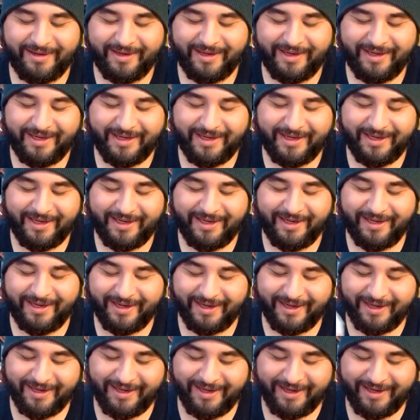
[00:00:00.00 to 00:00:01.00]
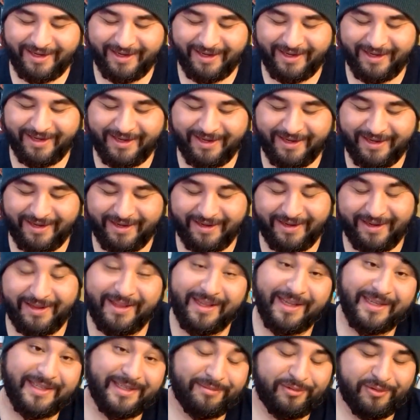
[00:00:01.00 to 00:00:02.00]
And
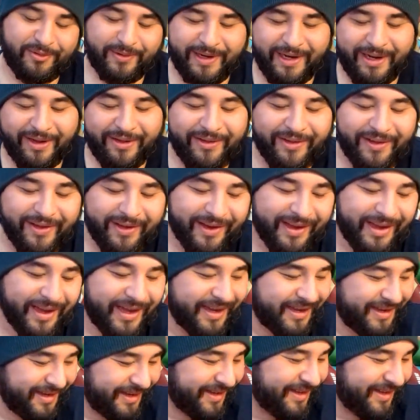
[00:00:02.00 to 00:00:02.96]
there's them a while. Okay.